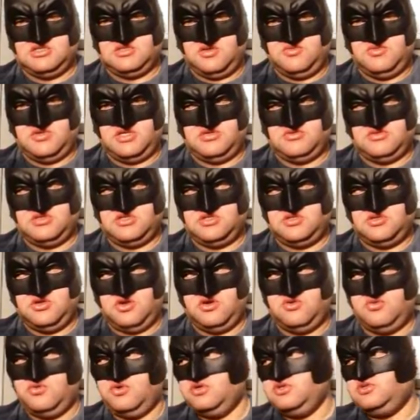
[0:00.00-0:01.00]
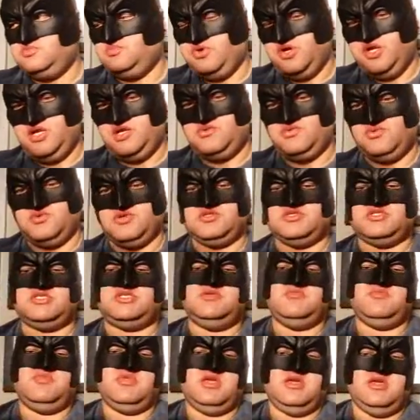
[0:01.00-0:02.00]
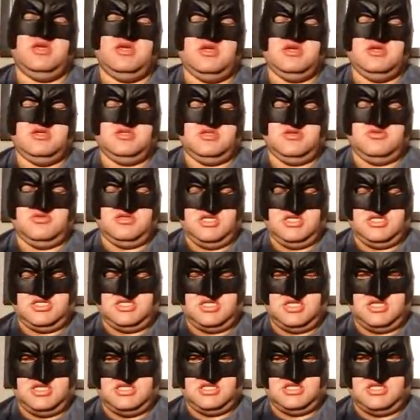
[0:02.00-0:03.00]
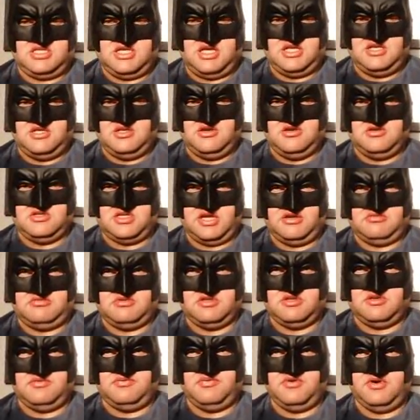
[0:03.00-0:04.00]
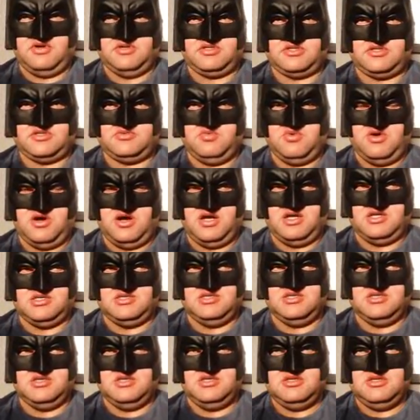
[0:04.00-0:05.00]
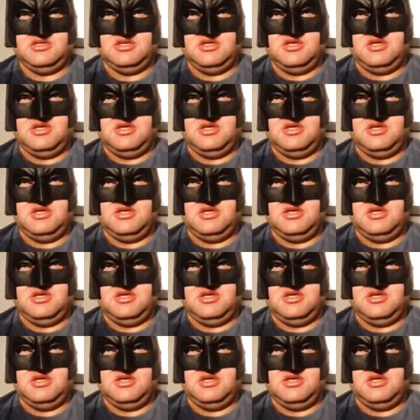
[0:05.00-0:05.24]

installment of the Star Wars prequels. So this is 10 years after the first one.